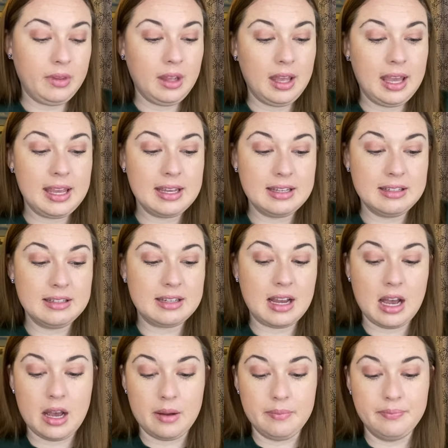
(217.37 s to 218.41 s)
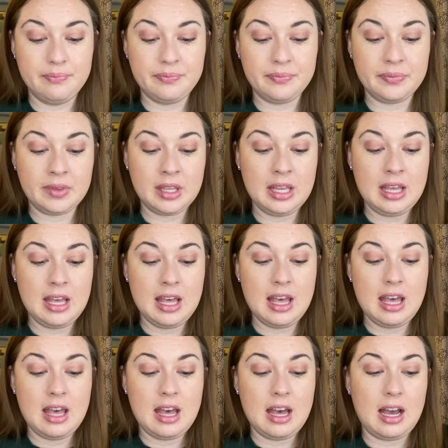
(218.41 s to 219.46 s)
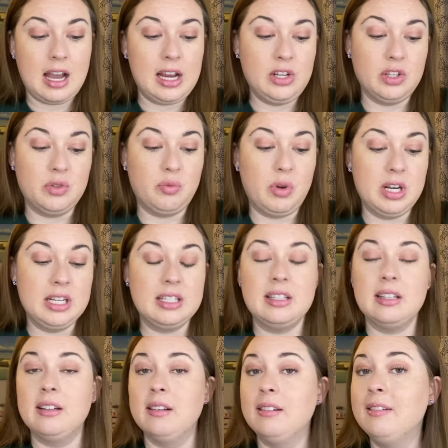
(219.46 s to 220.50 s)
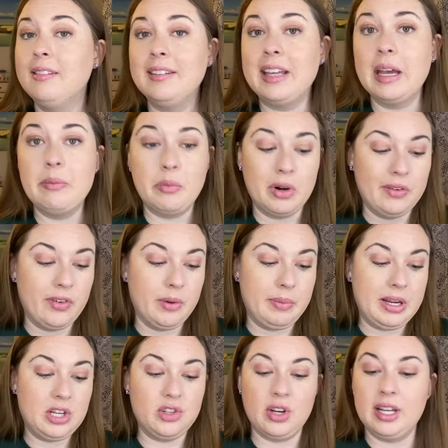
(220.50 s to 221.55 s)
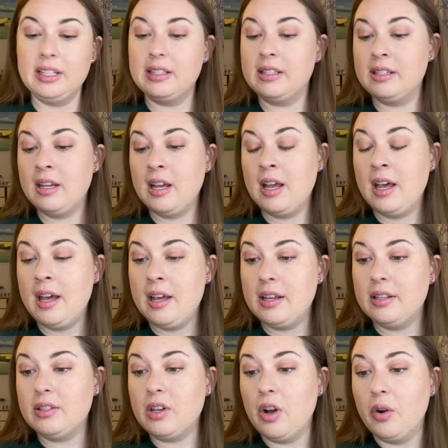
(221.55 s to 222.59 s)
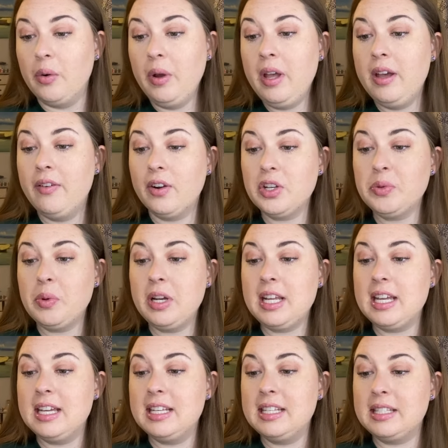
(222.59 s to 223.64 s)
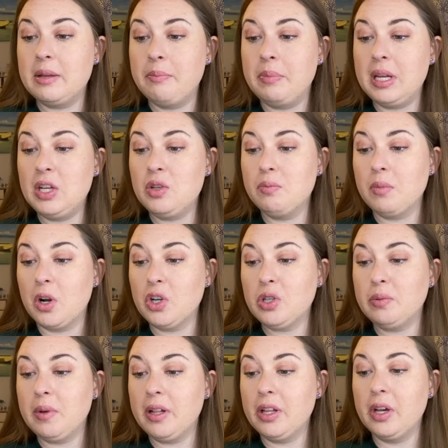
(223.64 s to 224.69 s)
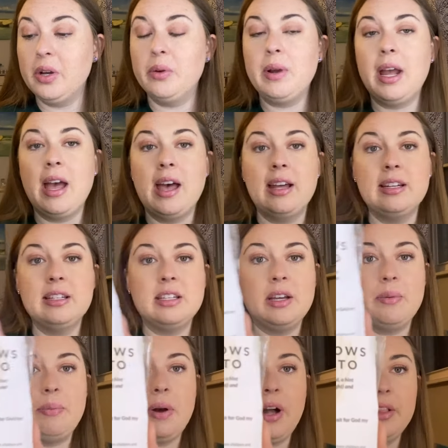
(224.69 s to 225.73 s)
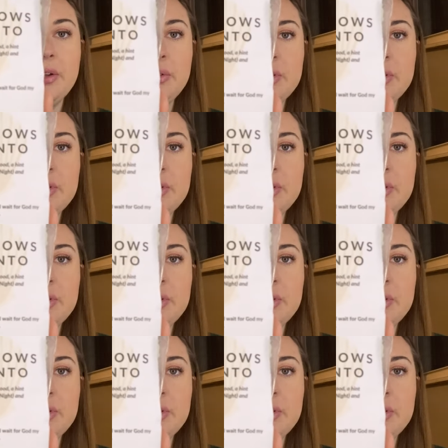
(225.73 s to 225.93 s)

And I just wanted to get more of her beach nights. So first one is beach marshmallow and Palo